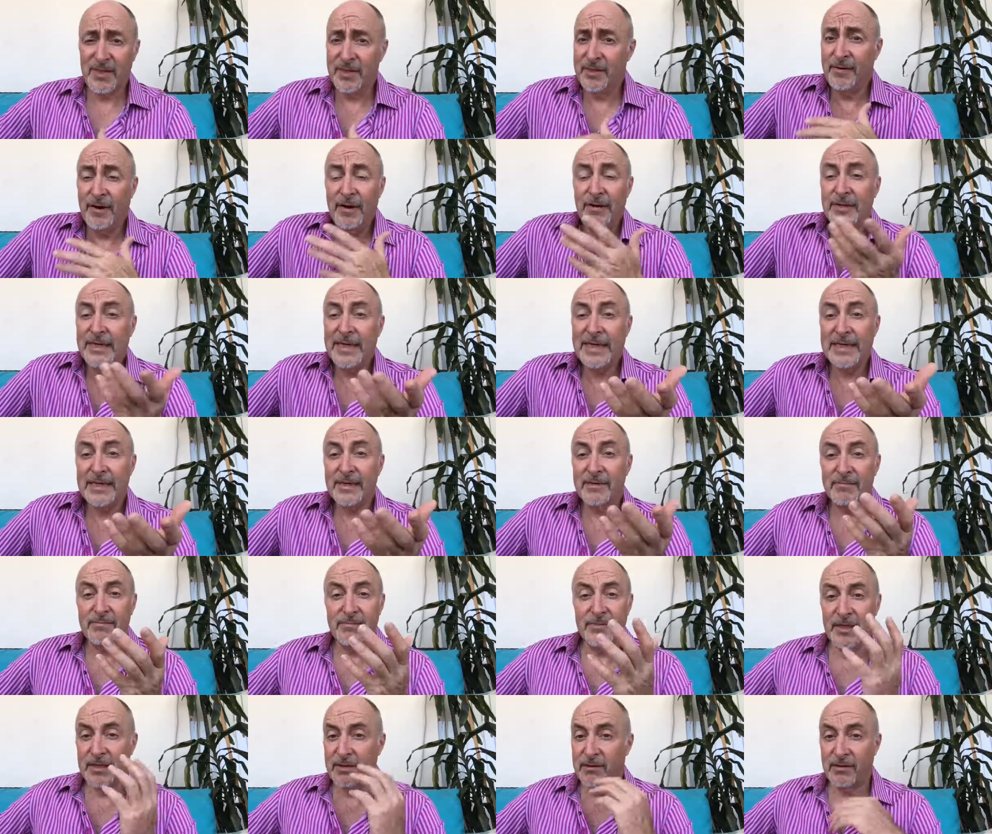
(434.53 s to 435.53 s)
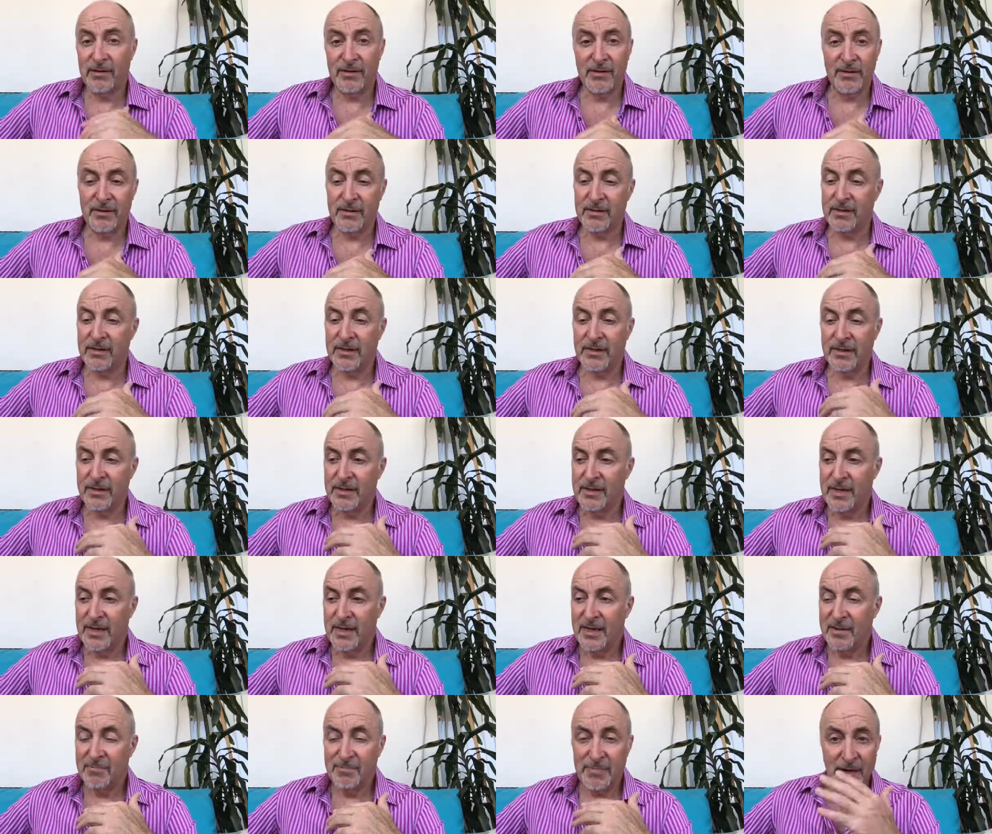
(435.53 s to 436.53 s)
they're out dating, they're not on a
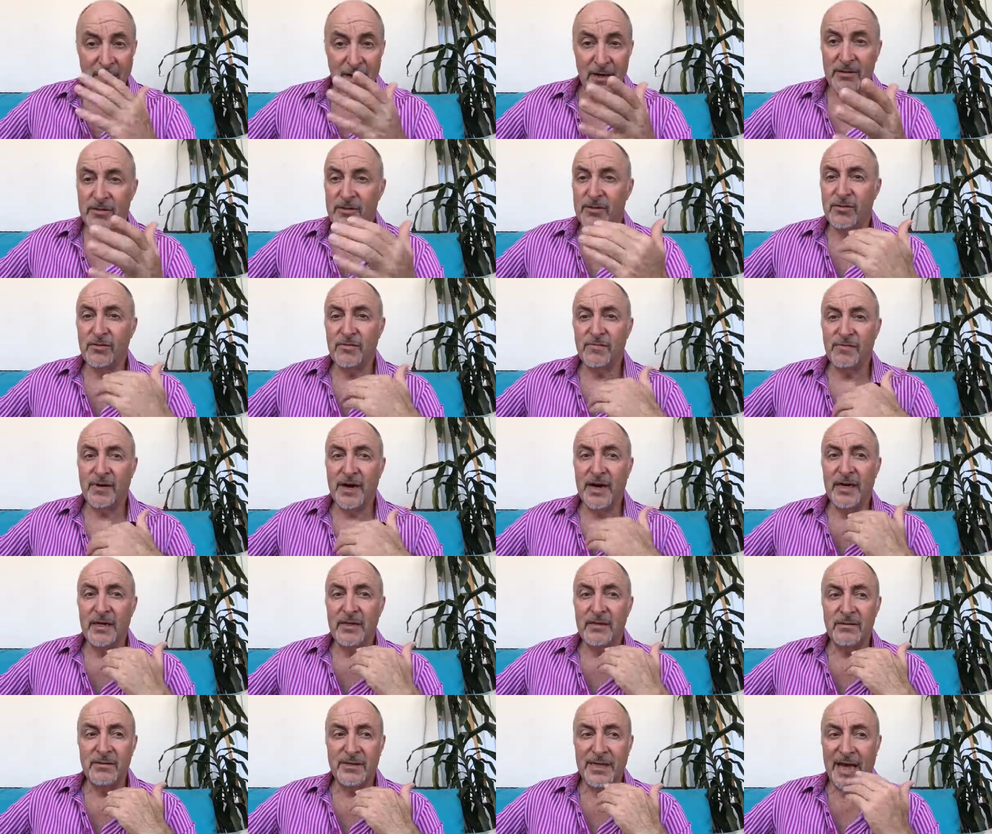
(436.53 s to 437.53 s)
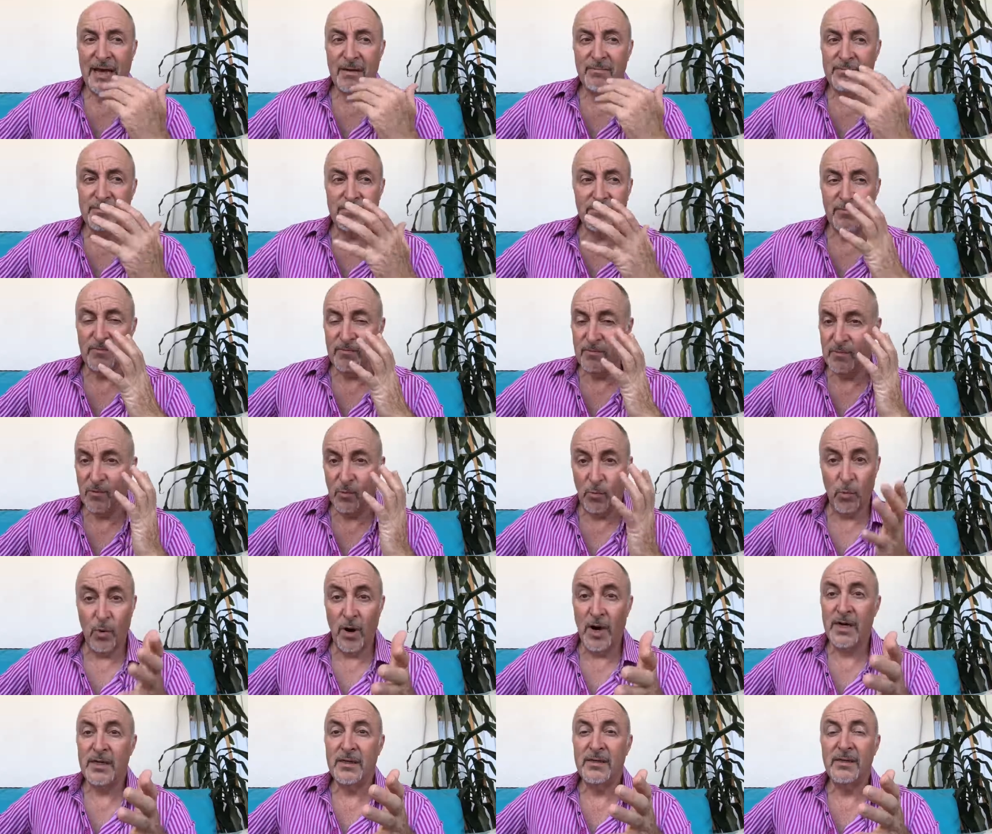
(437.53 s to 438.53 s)
path to find that
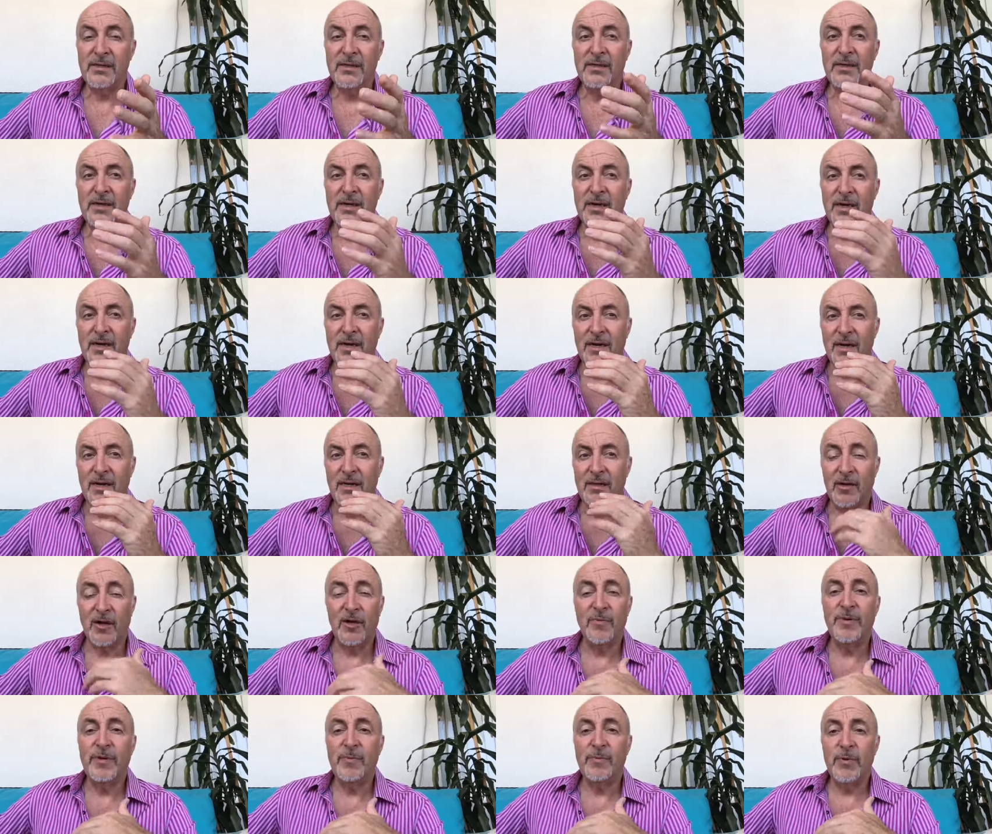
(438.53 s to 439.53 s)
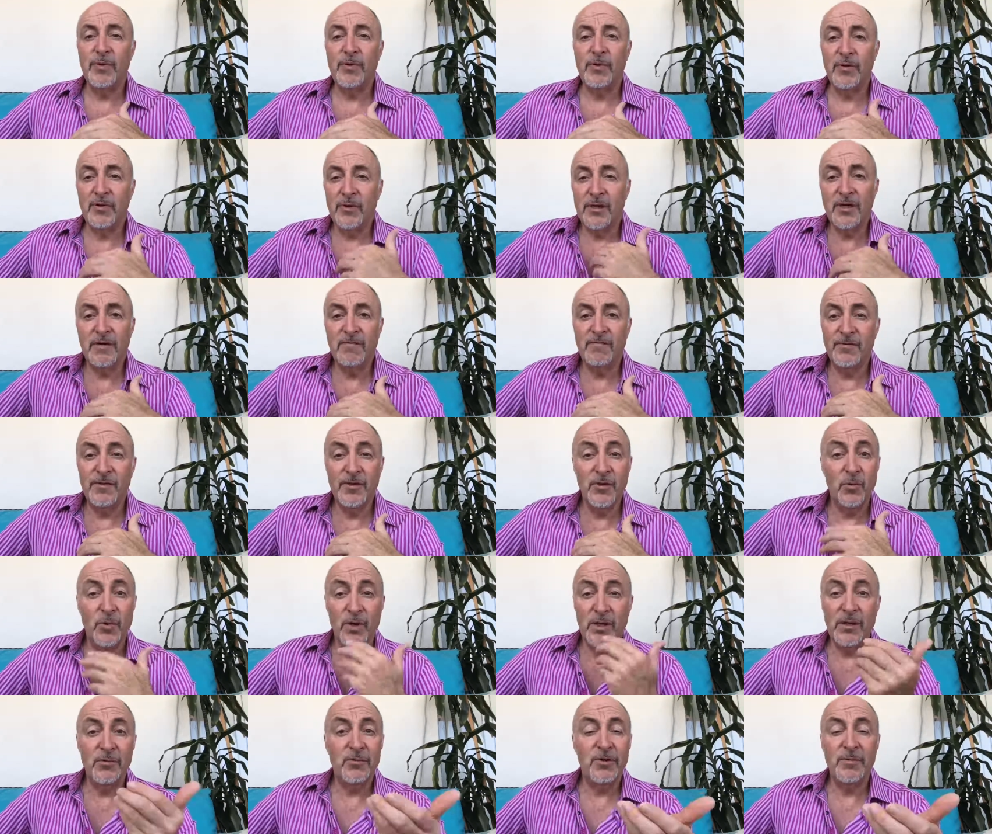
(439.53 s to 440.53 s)
one, and other people who are looking for the
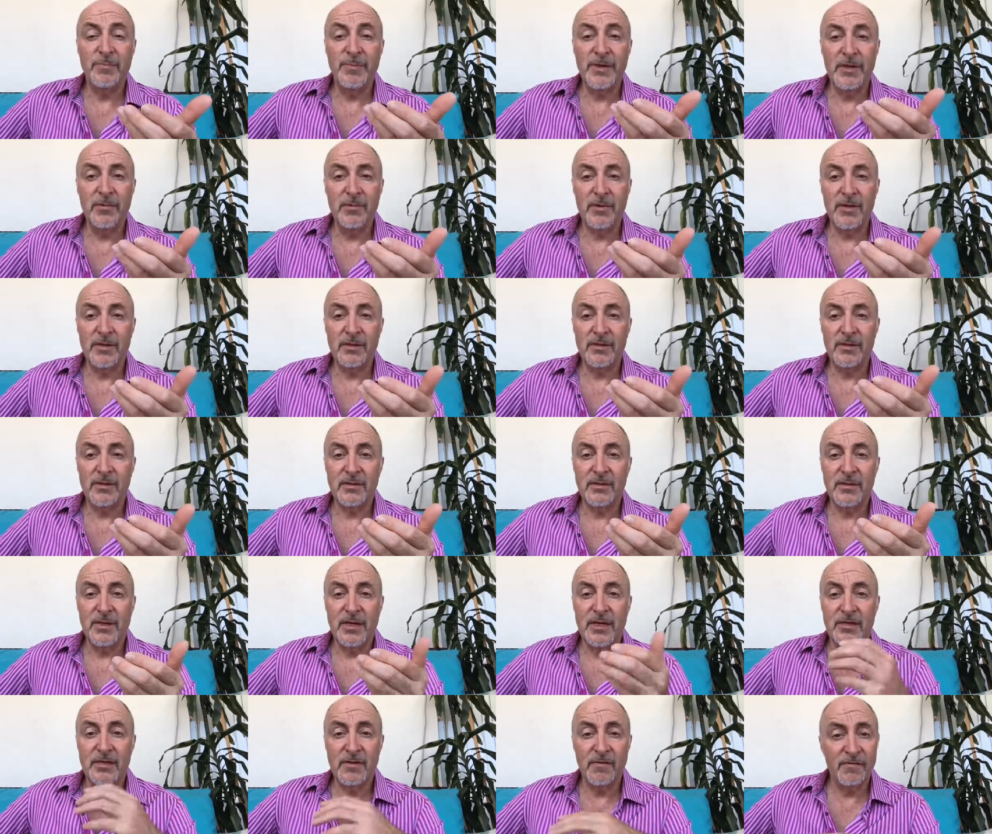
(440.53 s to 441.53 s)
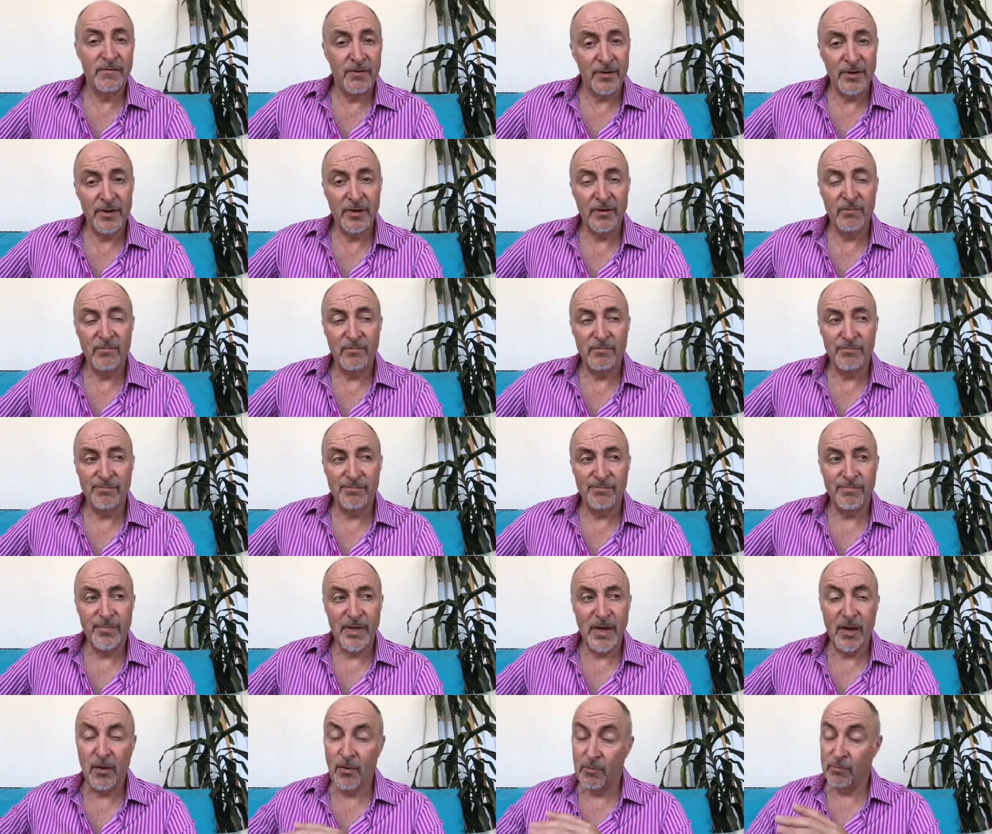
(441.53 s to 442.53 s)
one they want to be with. It's a very
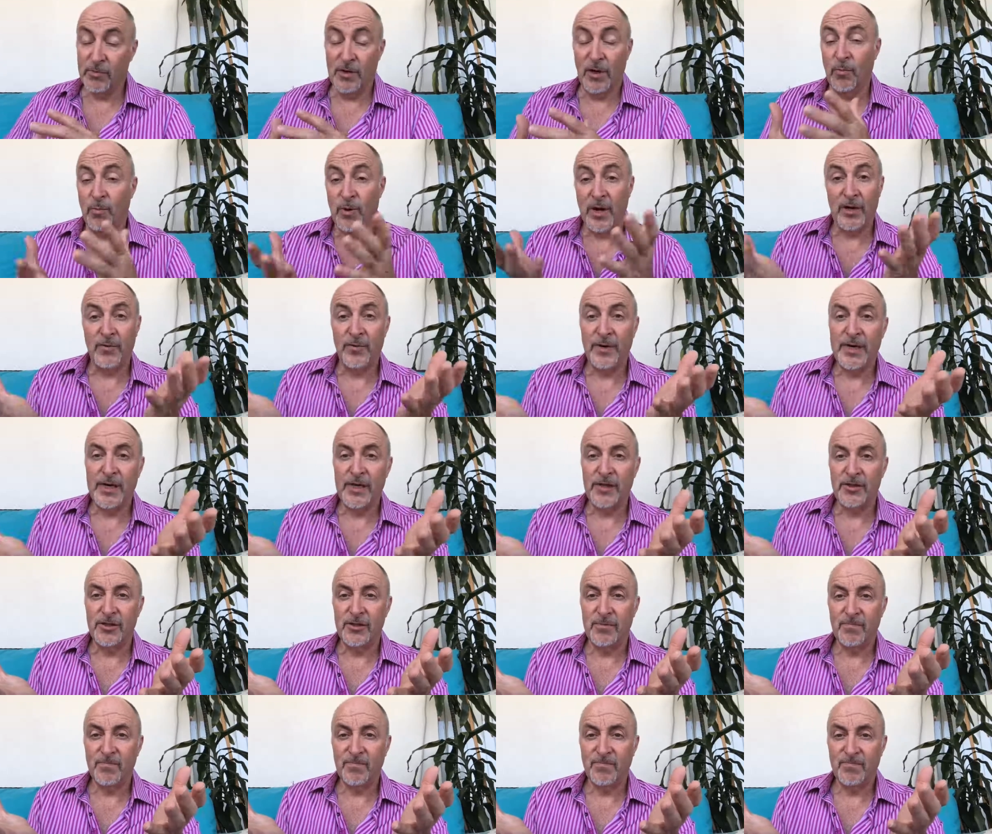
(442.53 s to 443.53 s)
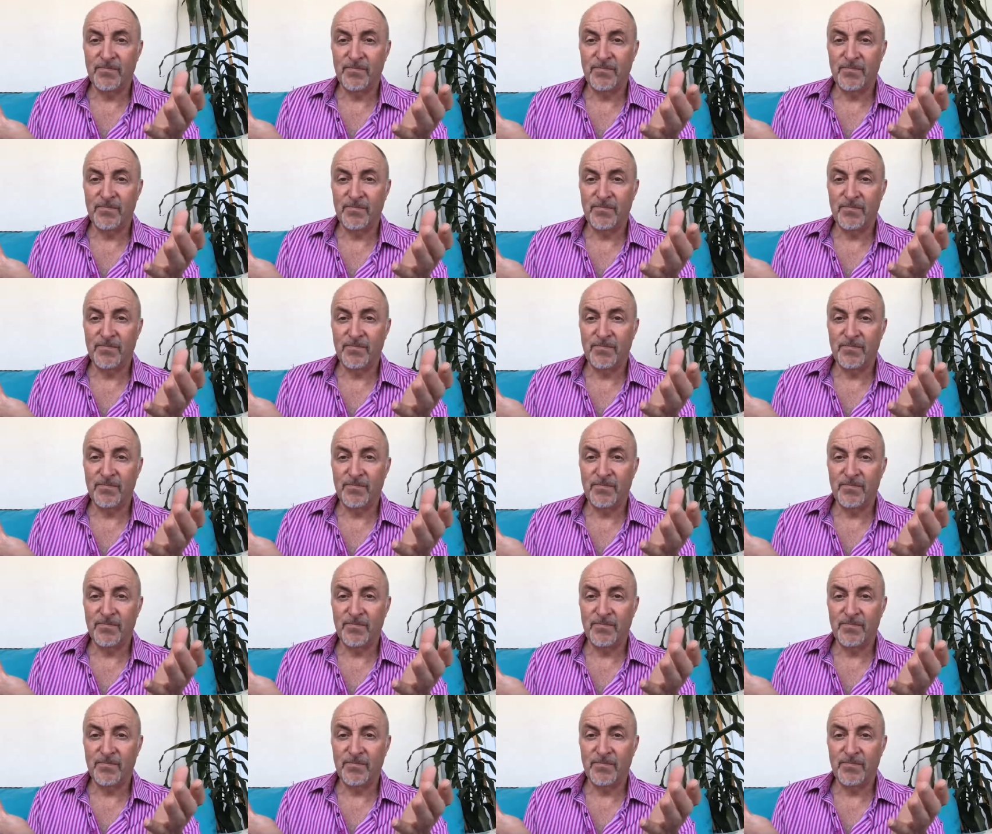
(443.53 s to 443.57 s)
a, a wide range.